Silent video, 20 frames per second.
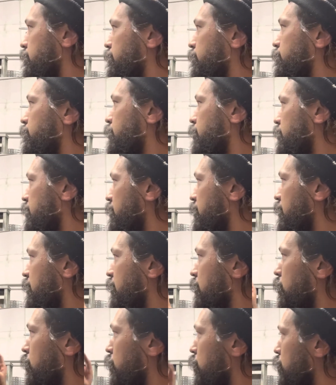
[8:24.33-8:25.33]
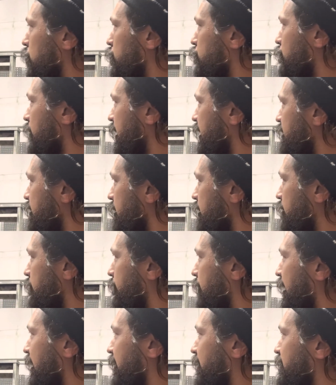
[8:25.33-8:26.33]
Put the old regulator
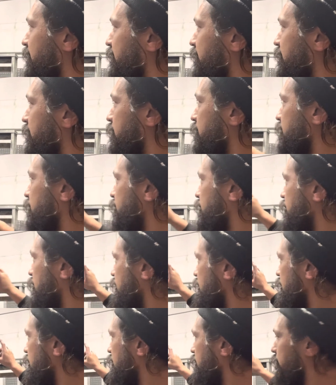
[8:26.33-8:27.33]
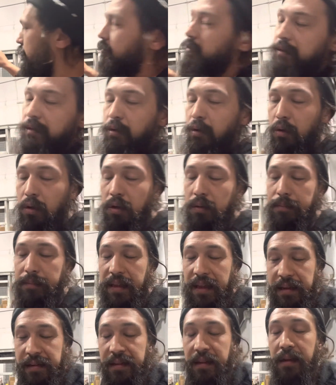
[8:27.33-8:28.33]
box, old
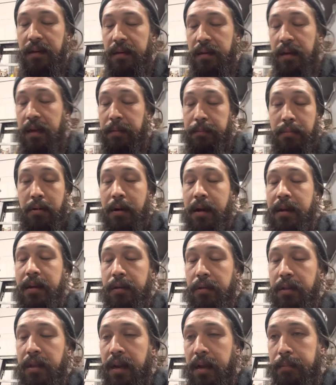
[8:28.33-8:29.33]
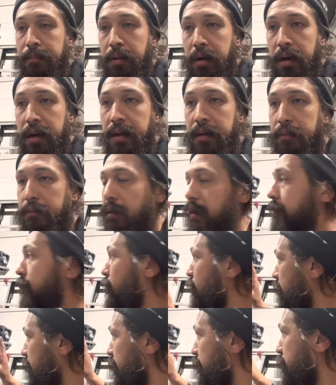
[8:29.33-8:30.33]
as in brand new, that I bought right when
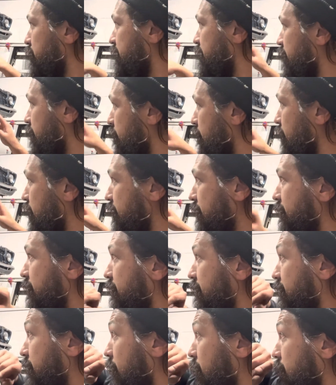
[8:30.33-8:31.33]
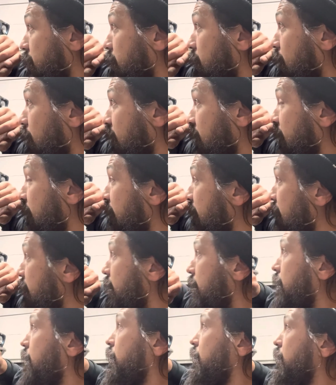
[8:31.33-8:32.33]
I was getting ready to start the car.
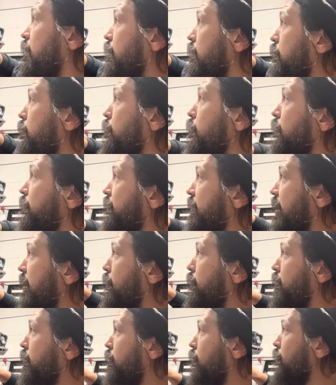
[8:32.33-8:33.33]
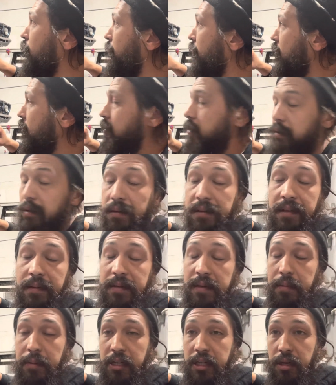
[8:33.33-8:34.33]
Moved that one over. It seems to
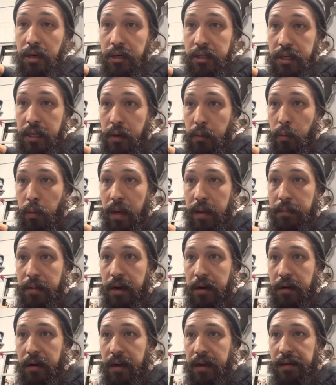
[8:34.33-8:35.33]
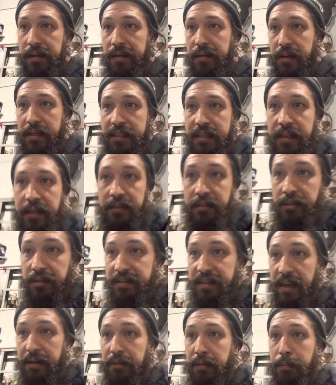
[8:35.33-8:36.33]
be charging way better again, so I did just
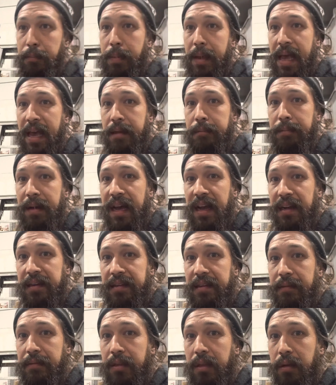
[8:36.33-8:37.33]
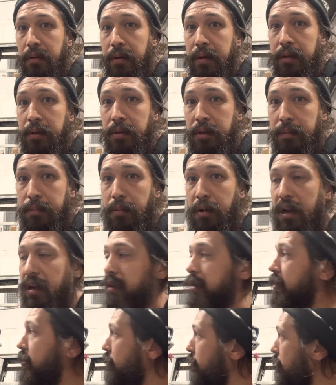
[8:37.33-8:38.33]
have a bad box. Even though it looked brand
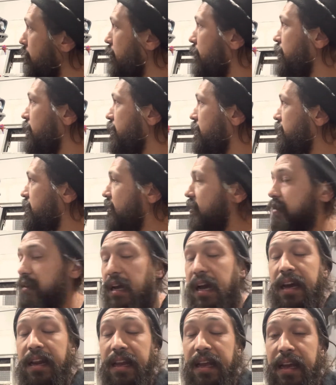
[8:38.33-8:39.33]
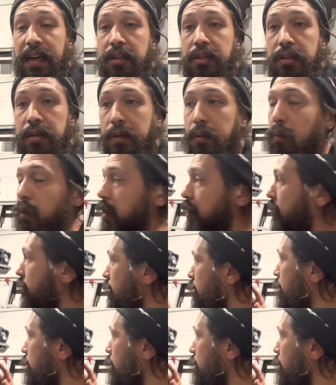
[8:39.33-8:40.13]
new, it did not actually work.